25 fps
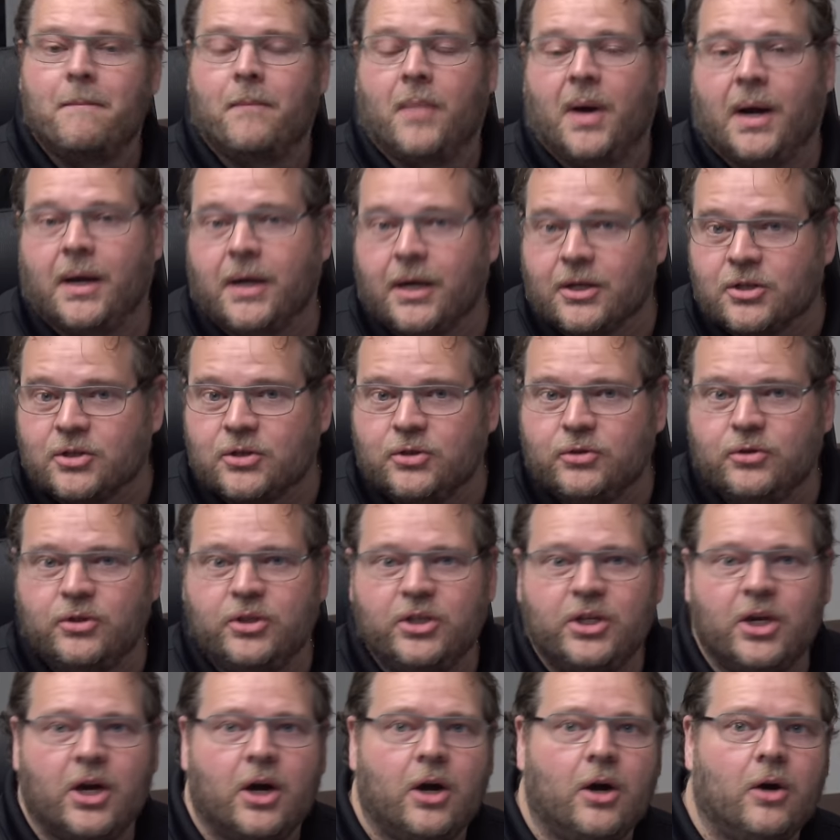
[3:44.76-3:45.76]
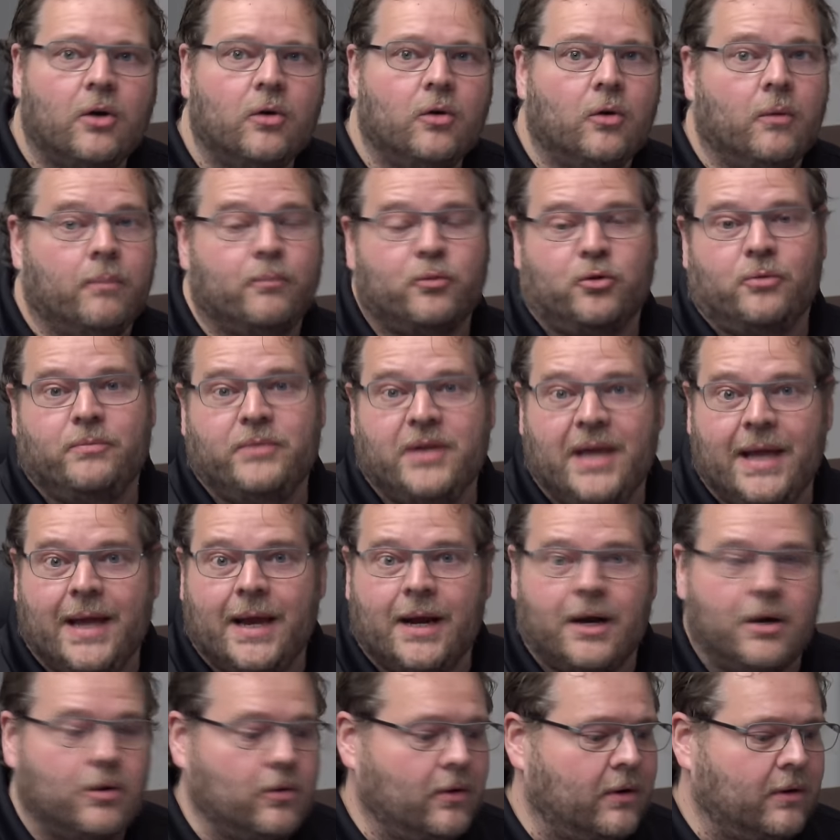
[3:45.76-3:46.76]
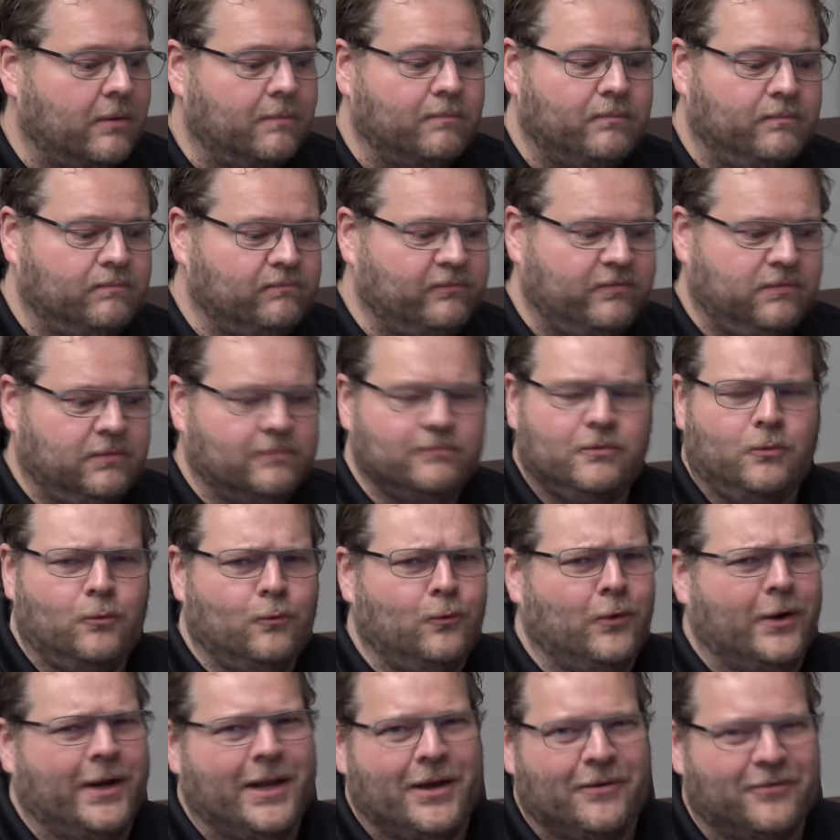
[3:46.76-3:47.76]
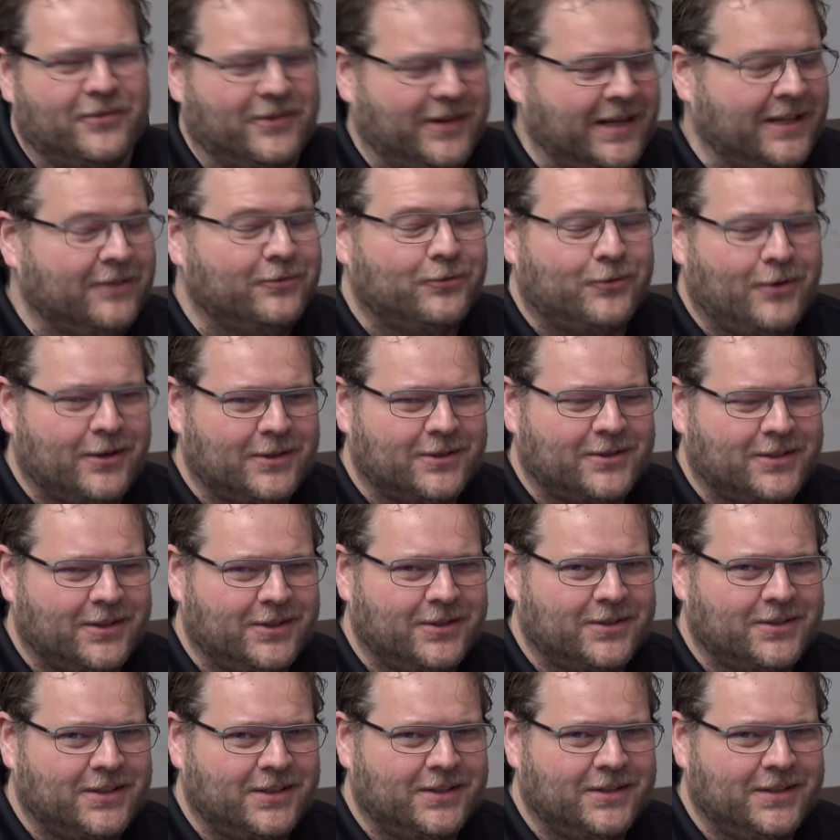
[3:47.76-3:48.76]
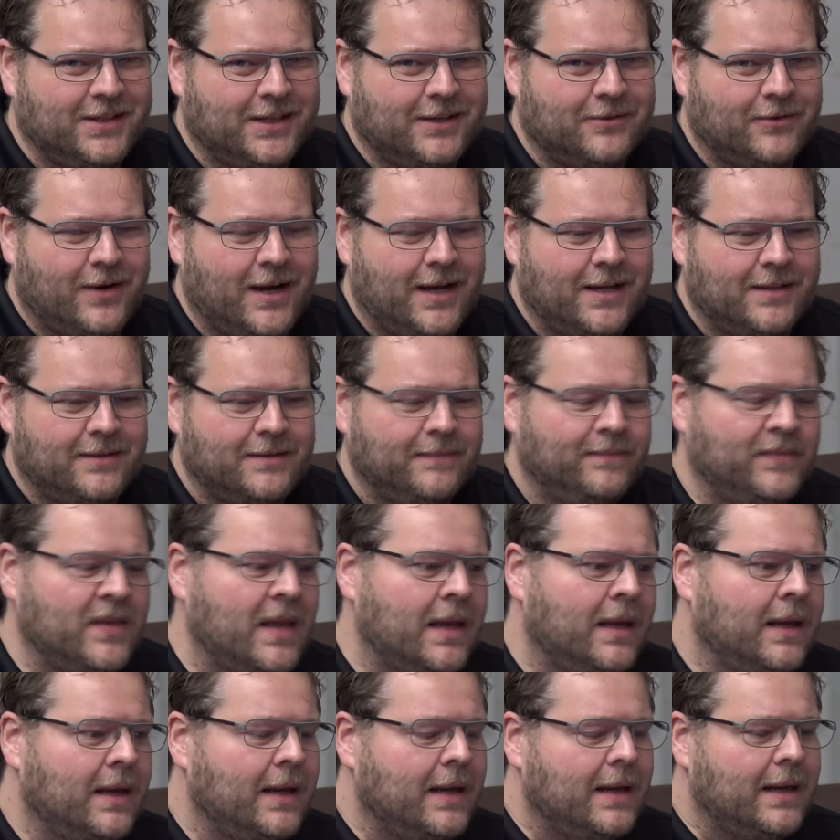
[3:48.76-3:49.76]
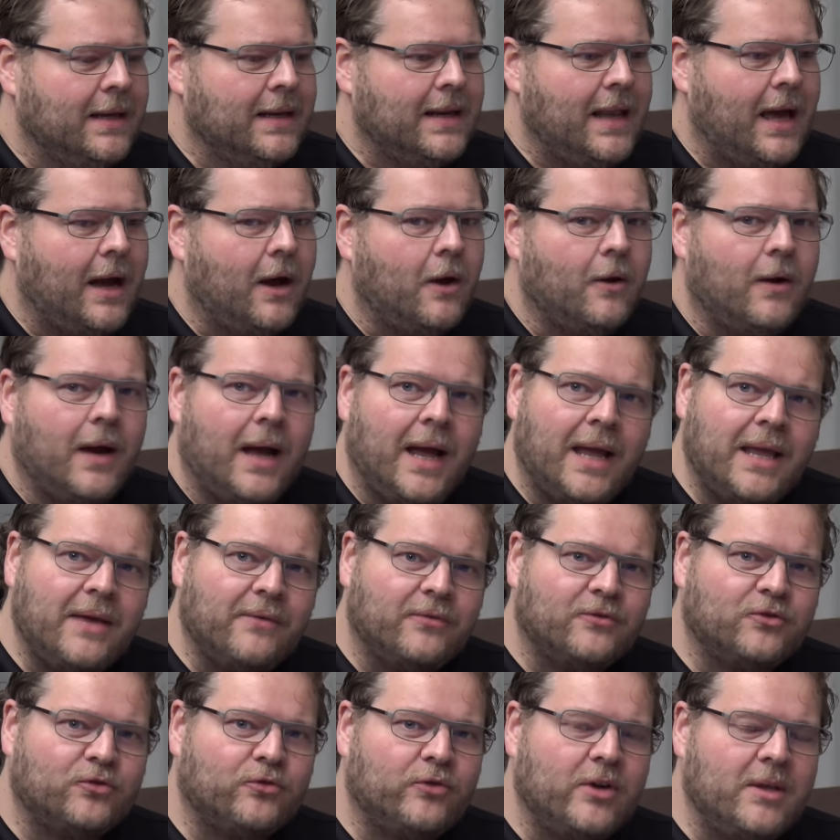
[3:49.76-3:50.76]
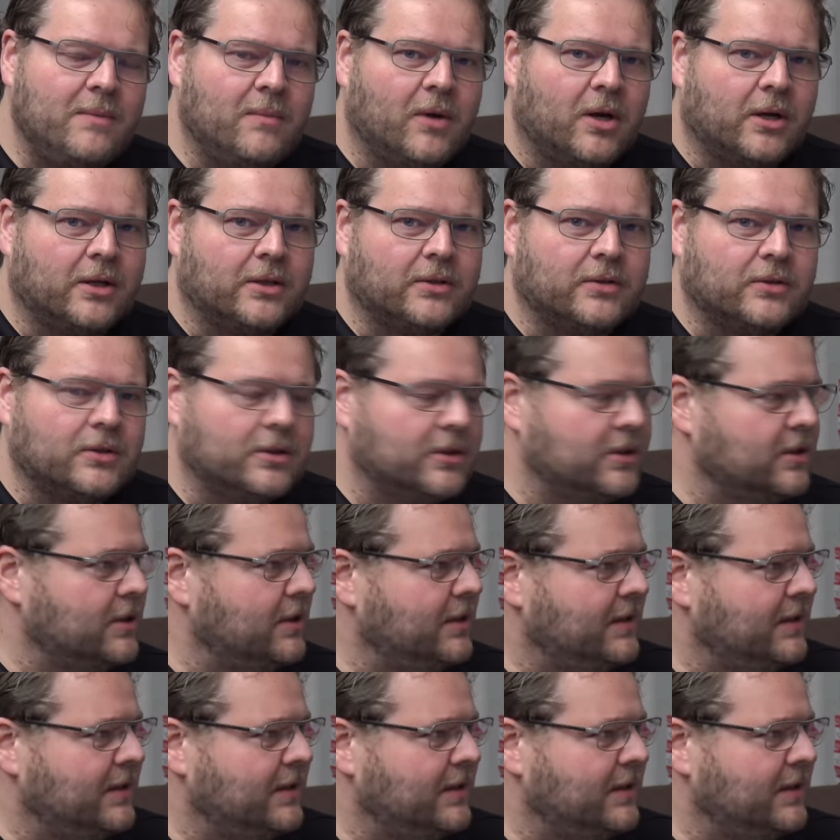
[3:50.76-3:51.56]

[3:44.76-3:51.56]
Manga Studio, or Premiere, or whatever, it runs on the Cintiq, right? Now, I have three monitors.